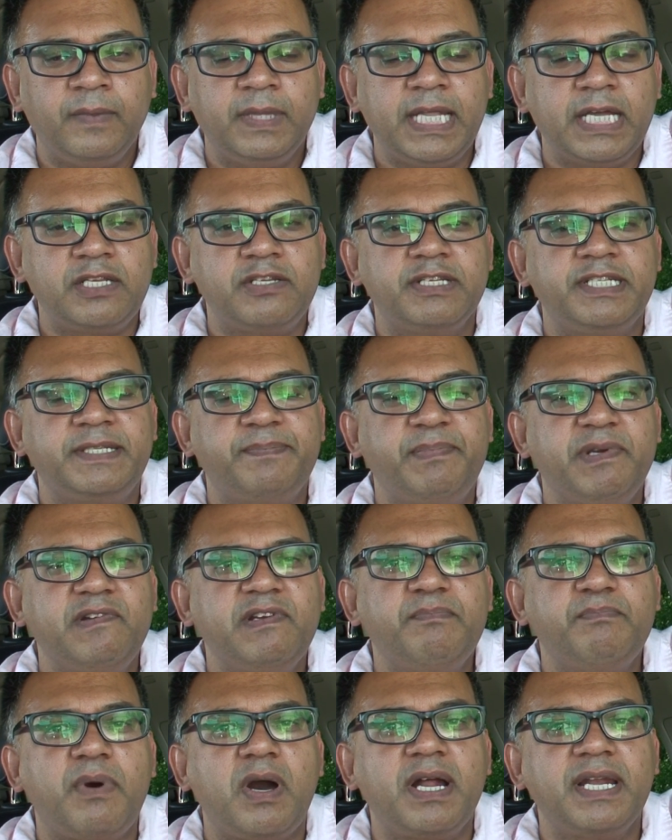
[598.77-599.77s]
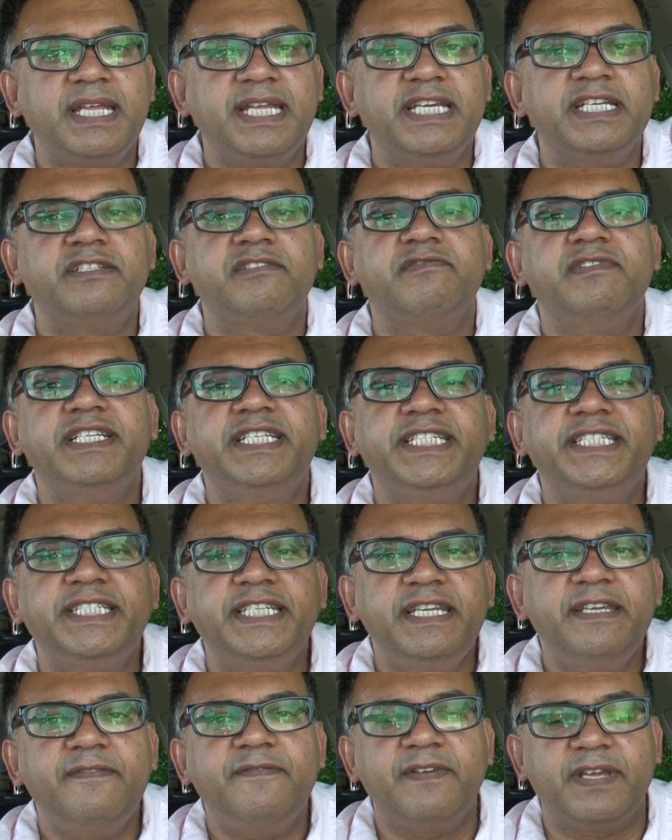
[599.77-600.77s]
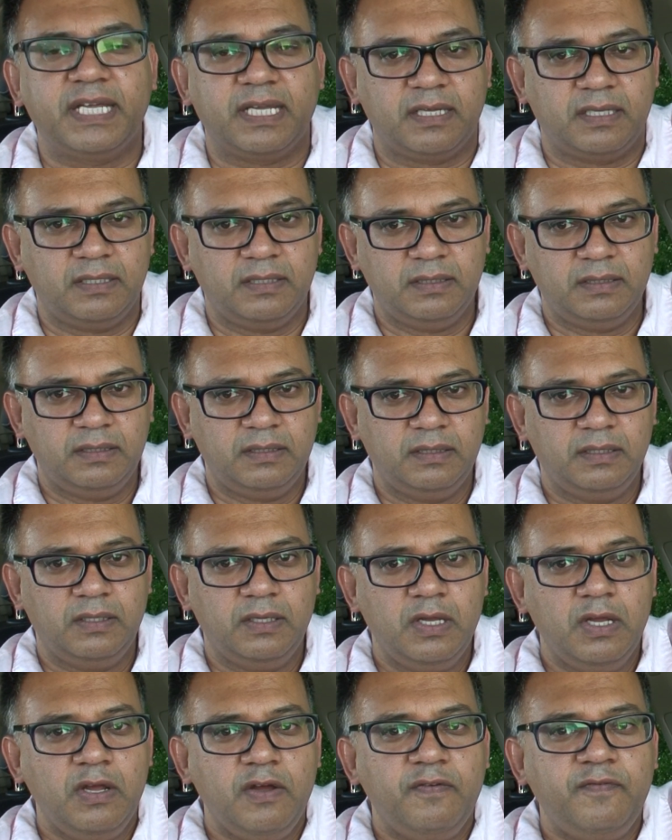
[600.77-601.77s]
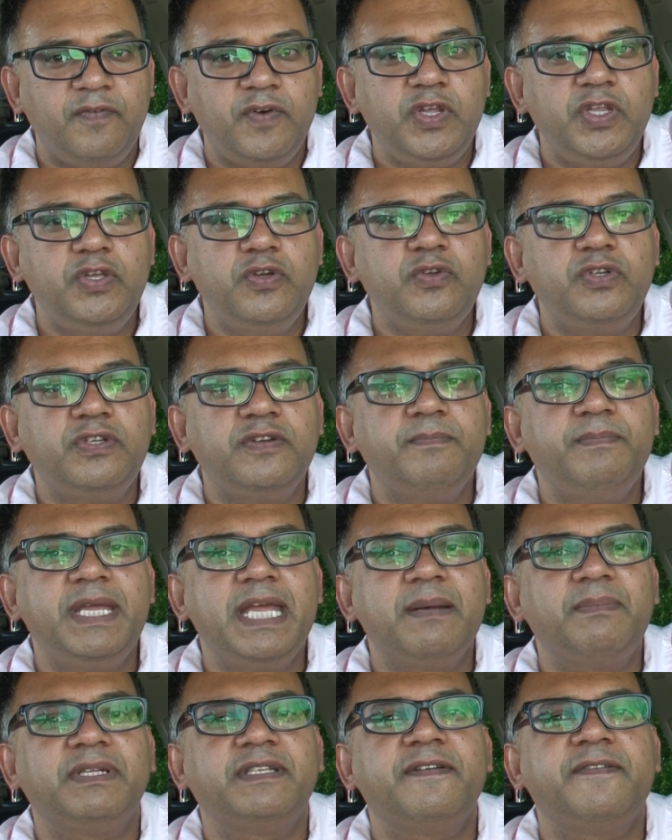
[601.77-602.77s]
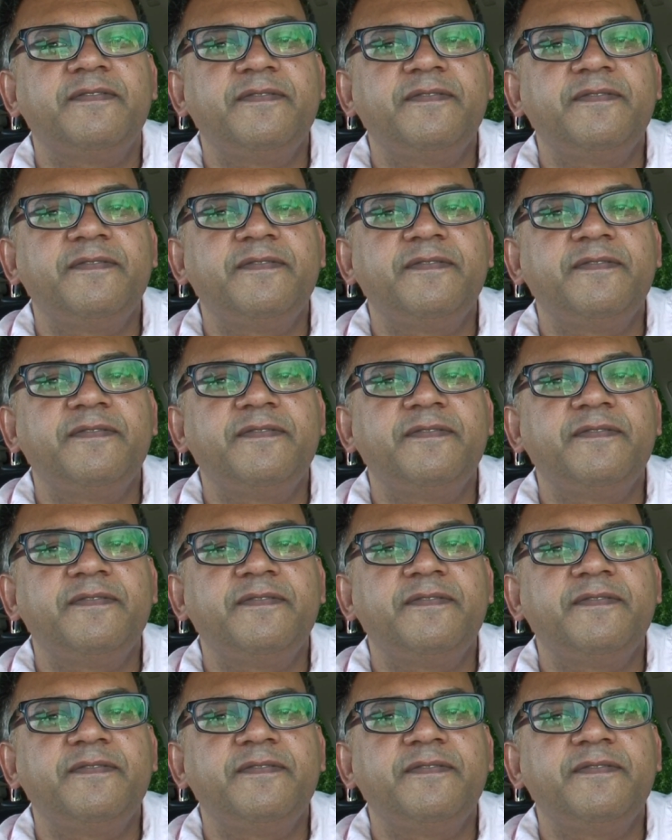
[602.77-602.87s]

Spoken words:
that your spirit body is receiving for you to be able to